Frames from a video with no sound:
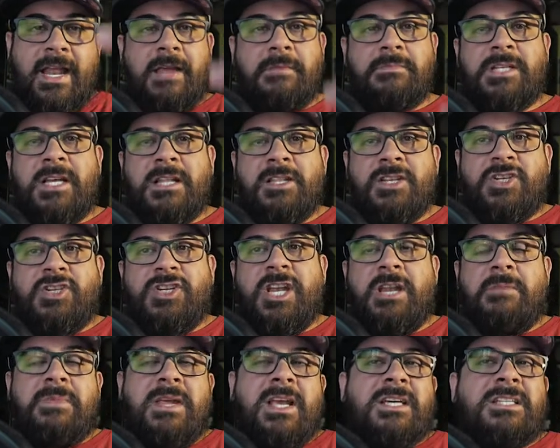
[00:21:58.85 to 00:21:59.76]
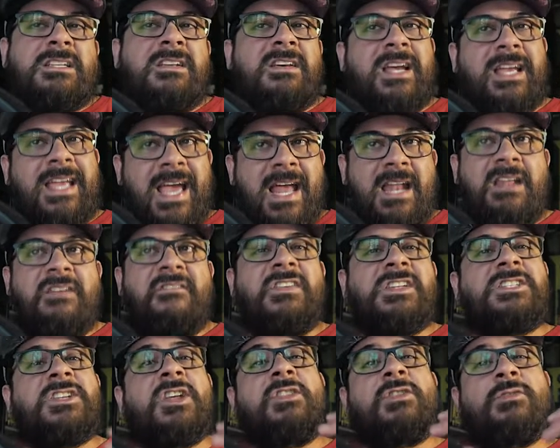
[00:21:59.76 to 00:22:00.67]
names on the sheet because, again,
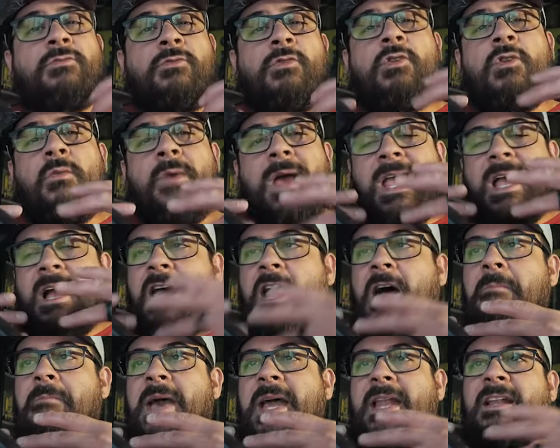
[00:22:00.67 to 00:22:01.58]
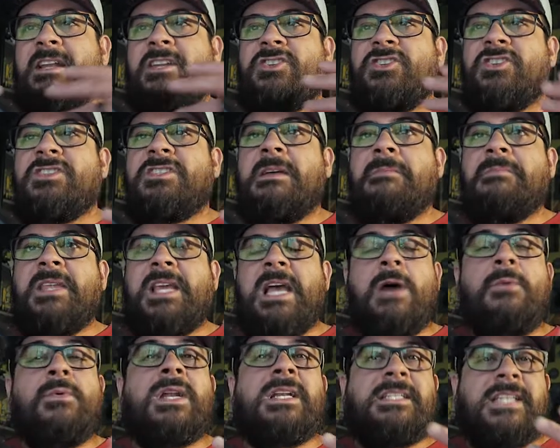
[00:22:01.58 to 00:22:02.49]
if it's a throwaway combat and it's just
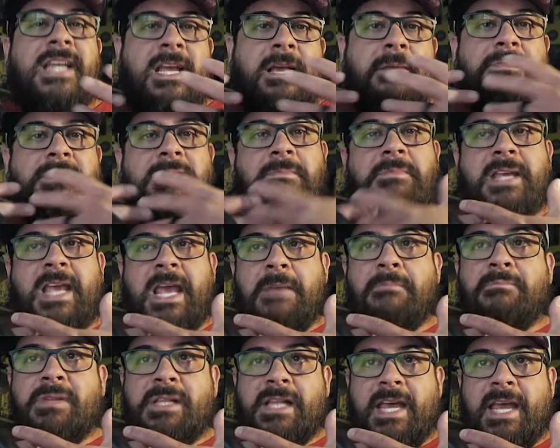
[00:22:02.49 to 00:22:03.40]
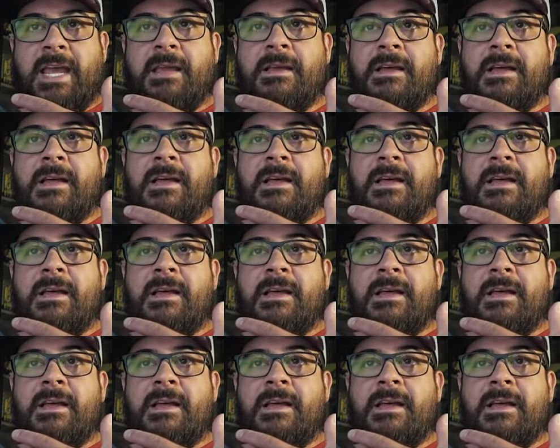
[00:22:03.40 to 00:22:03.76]
something I want to take up some gameplay,